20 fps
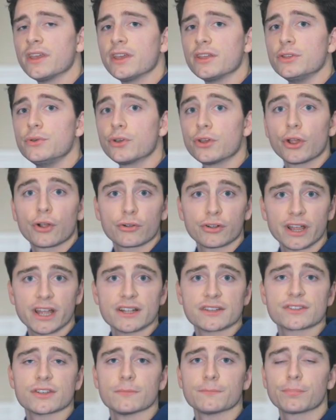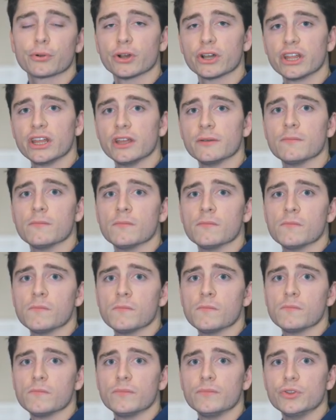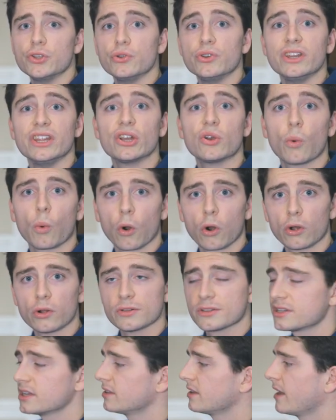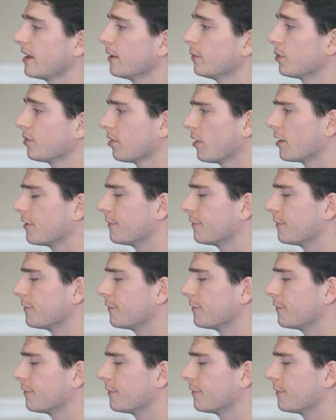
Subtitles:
You can create some pretty unique worlds in there with a lot